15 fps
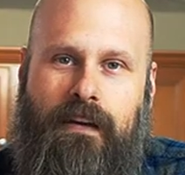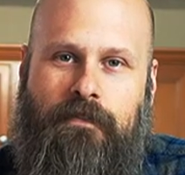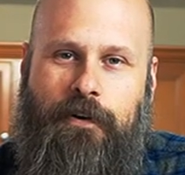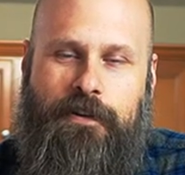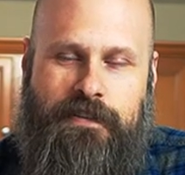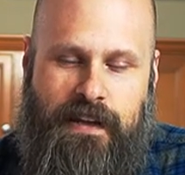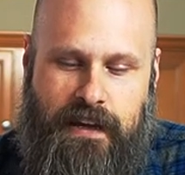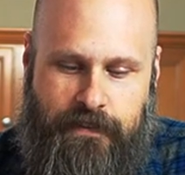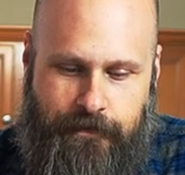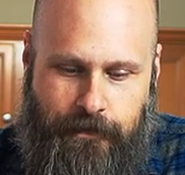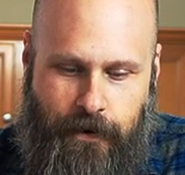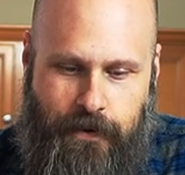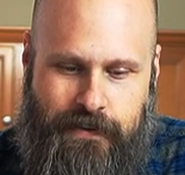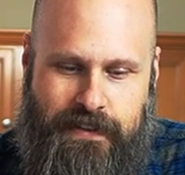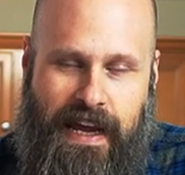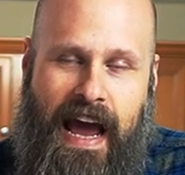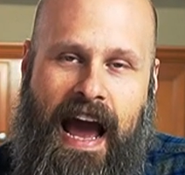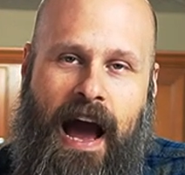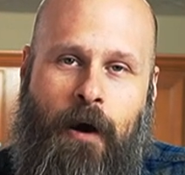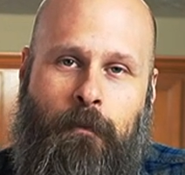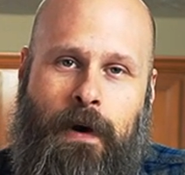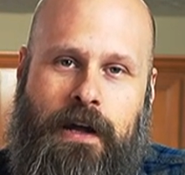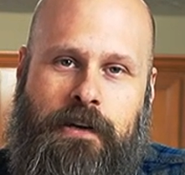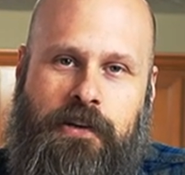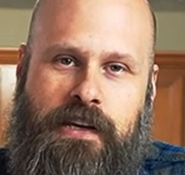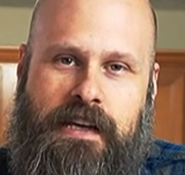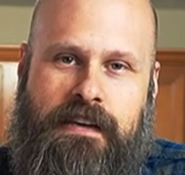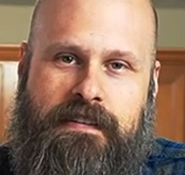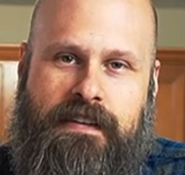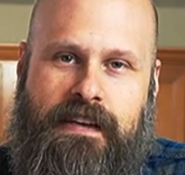First things first, how much
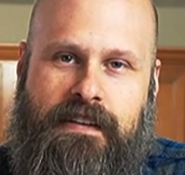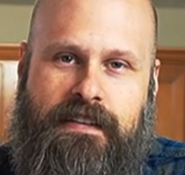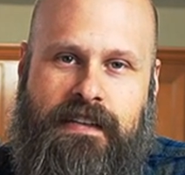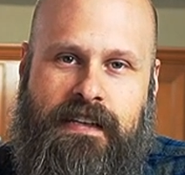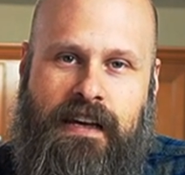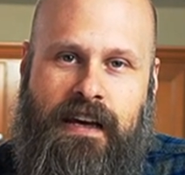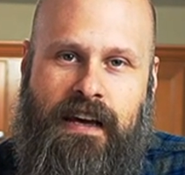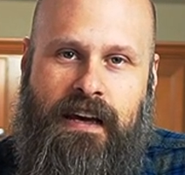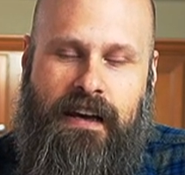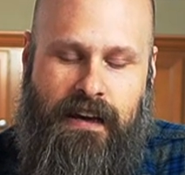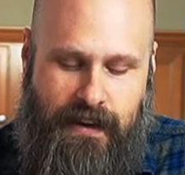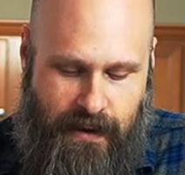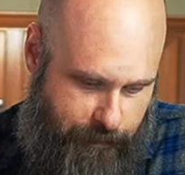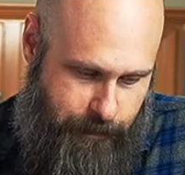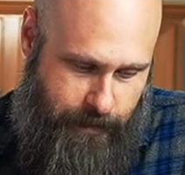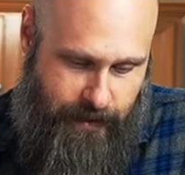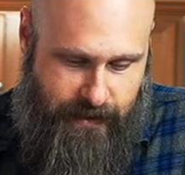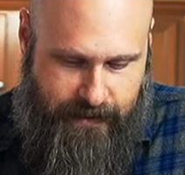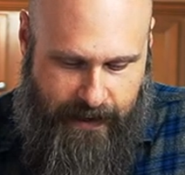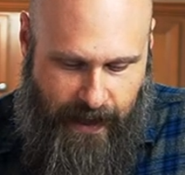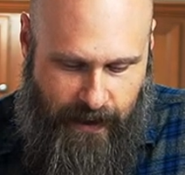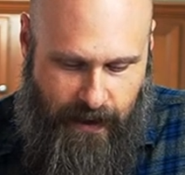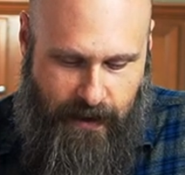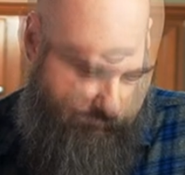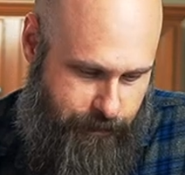is it? Hello.